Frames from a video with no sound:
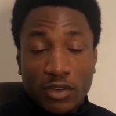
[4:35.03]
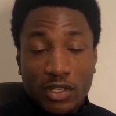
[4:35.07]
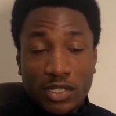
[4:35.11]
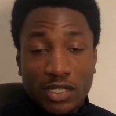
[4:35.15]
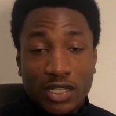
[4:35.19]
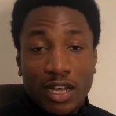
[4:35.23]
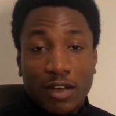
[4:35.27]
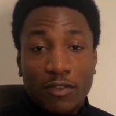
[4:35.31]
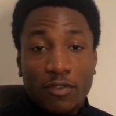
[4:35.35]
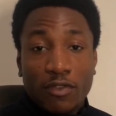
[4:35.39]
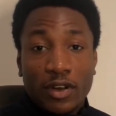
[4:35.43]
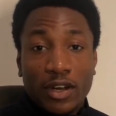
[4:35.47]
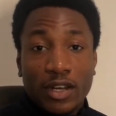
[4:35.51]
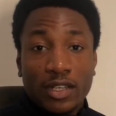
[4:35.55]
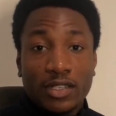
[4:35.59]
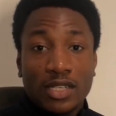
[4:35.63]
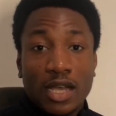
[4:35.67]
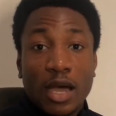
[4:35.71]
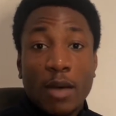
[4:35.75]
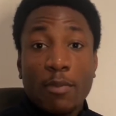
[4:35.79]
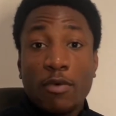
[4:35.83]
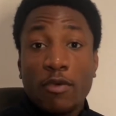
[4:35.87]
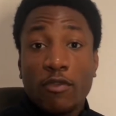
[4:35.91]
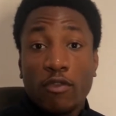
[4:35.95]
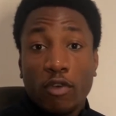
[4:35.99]
Now, for
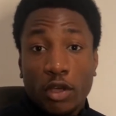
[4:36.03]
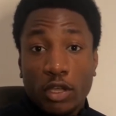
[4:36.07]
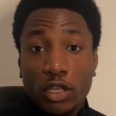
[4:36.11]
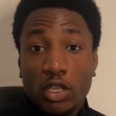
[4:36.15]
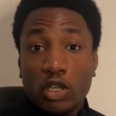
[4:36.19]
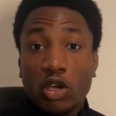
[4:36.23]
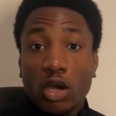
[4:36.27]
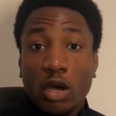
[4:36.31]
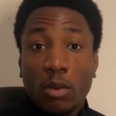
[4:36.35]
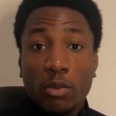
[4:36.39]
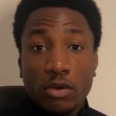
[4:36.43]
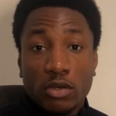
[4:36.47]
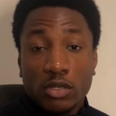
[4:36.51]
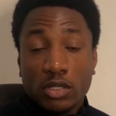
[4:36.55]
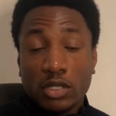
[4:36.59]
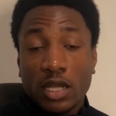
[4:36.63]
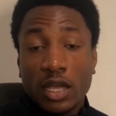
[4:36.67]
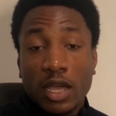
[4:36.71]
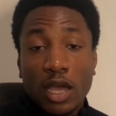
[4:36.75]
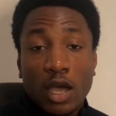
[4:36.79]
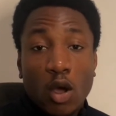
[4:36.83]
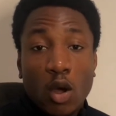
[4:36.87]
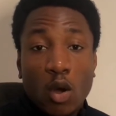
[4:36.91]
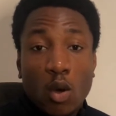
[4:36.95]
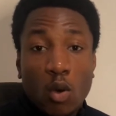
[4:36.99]
example, for e-commerce,
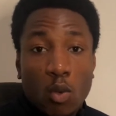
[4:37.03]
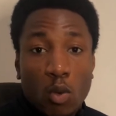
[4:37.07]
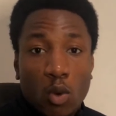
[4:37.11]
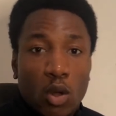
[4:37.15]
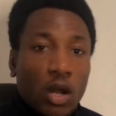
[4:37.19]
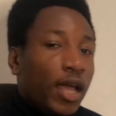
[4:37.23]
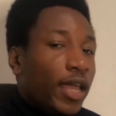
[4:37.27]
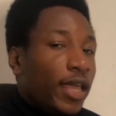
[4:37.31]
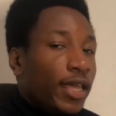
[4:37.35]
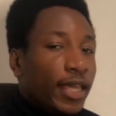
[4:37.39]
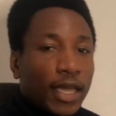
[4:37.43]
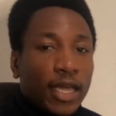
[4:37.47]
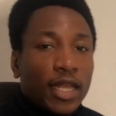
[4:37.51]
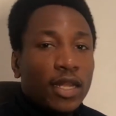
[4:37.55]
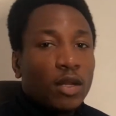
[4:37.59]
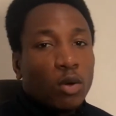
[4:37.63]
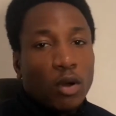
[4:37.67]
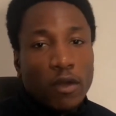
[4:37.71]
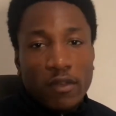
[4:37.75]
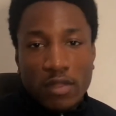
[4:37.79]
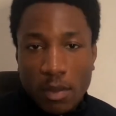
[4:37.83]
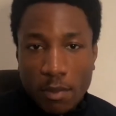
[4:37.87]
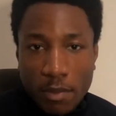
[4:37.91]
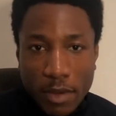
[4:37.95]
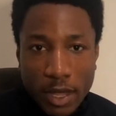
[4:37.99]
one of
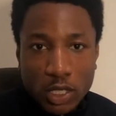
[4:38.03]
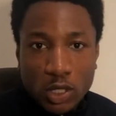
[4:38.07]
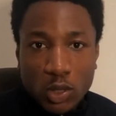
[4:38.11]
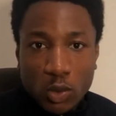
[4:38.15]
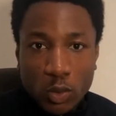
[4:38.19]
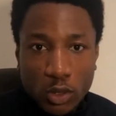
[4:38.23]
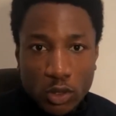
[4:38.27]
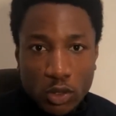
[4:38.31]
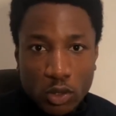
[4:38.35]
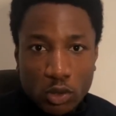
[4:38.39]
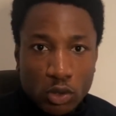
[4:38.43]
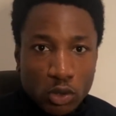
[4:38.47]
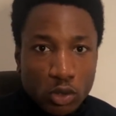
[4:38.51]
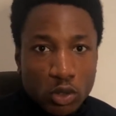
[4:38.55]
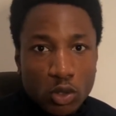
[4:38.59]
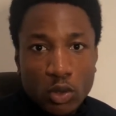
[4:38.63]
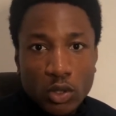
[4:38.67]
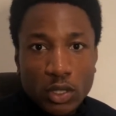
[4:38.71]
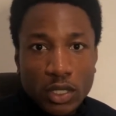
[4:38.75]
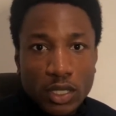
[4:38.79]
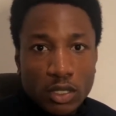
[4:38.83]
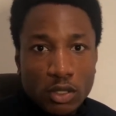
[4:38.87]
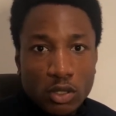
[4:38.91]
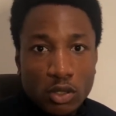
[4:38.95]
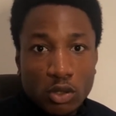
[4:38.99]
the best ways you could do
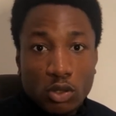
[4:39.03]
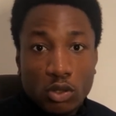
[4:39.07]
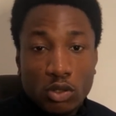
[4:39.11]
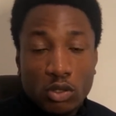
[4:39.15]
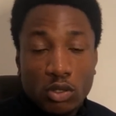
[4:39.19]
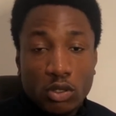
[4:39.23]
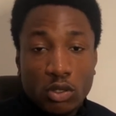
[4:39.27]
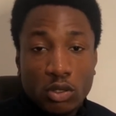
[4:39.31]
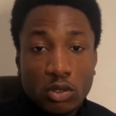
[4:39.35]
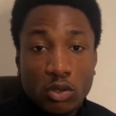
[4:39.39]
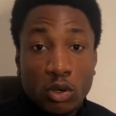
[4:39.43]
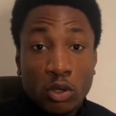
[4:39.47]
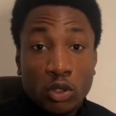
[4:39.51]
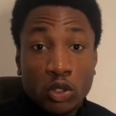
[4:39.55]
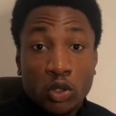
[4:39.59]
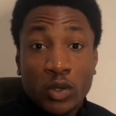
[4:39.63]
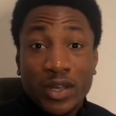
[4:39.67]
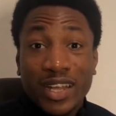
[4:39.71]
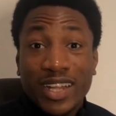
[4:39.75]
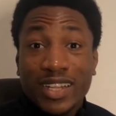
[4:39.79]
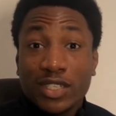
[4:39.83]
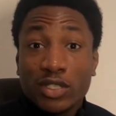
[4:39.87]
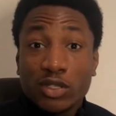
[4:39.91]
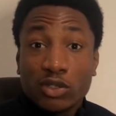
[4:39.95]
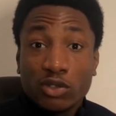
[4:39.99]
is you could go through
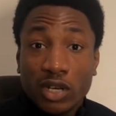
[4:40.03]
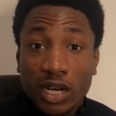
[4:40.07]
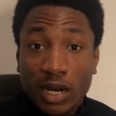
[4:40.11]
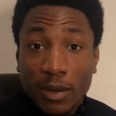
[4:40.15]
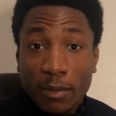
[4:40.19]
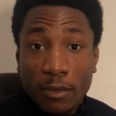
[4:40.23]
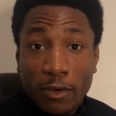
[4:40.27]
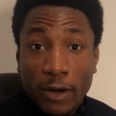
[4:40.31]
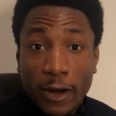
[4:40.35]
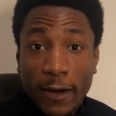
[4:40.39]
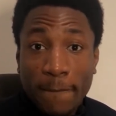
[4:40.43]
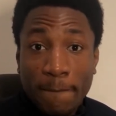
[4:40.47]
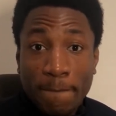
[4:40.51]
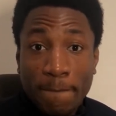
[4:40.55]
Instagram, right?